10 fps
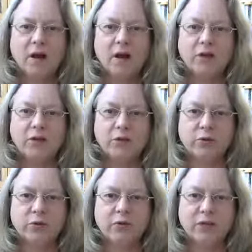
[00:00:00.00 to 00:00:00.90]
I
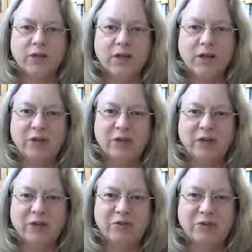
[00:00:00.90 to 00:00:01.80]
choose
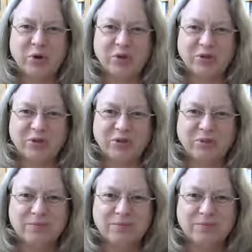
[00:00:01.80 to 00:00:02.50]
clarity and focus.